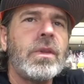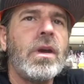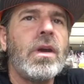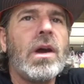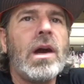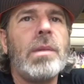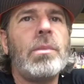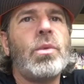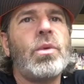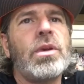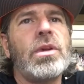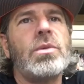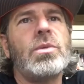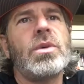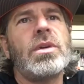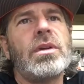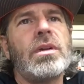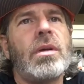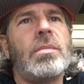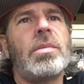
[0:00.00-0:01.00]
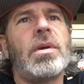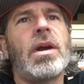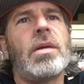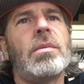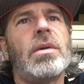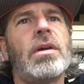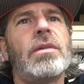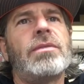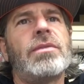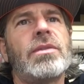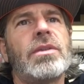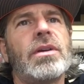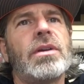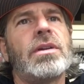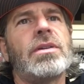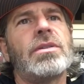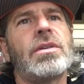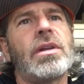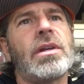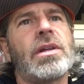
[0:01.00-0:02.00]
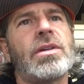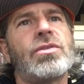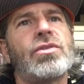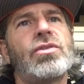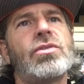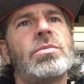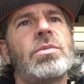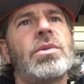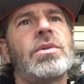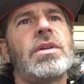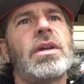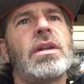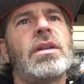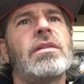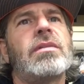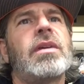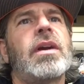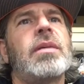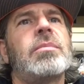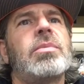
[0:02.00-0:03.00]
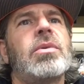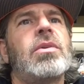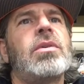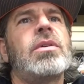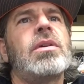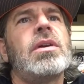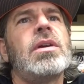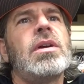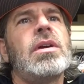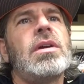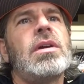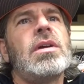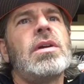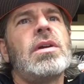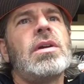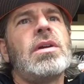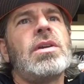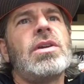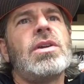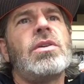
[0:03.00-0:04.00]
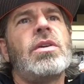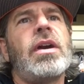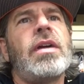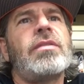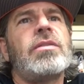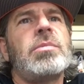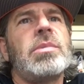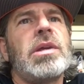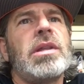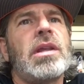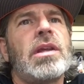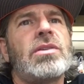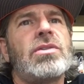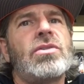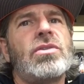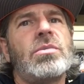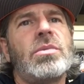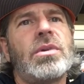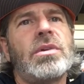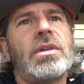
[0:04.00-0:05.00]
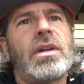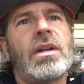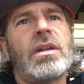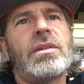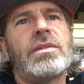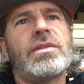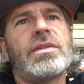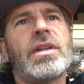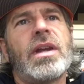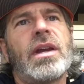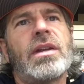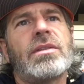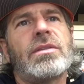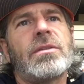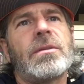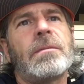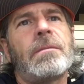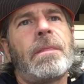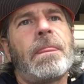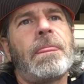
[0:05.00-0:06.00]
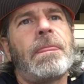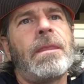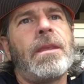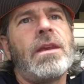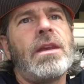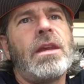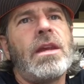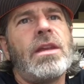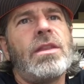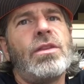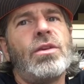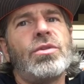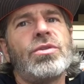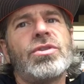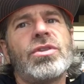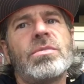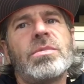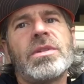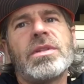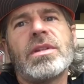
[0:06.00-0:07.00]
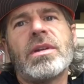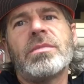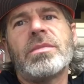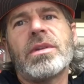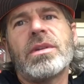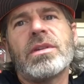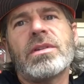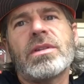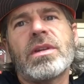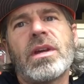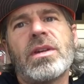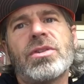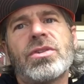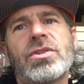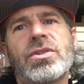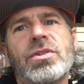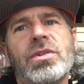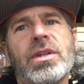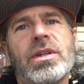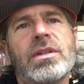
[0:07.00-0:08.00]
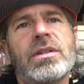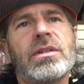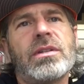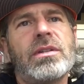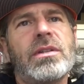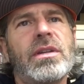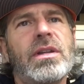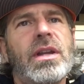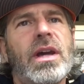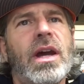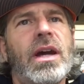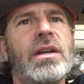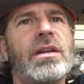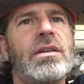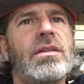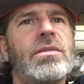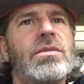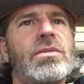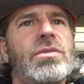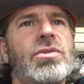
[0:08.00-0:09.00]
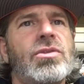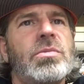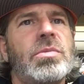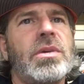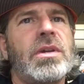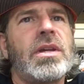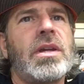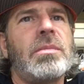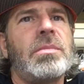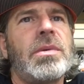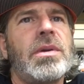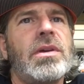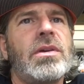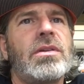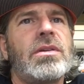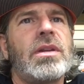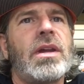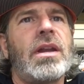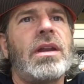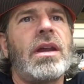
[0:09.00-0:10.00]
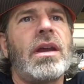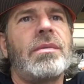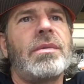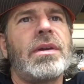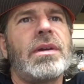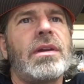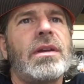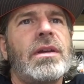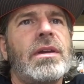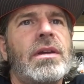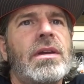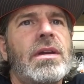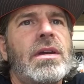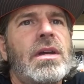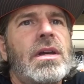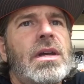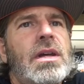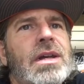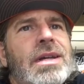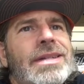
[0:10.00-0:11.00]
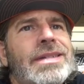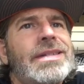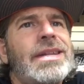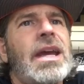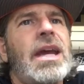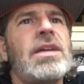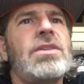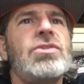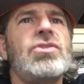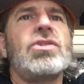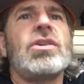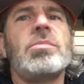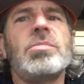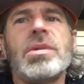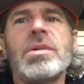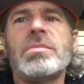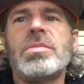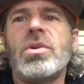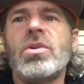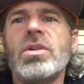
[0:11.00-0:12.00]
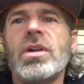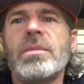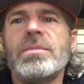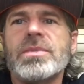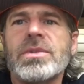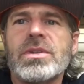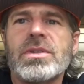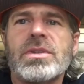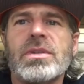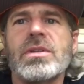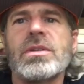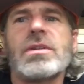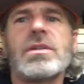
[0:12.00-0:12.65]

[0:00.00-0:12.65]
up where you would a barbell for like a sumo deadlift high pull. You don't have to be in that sumo deadlift stance. Those should be something that's kind of strict, not super kipping or dynamic. 10 jumping pull-ups.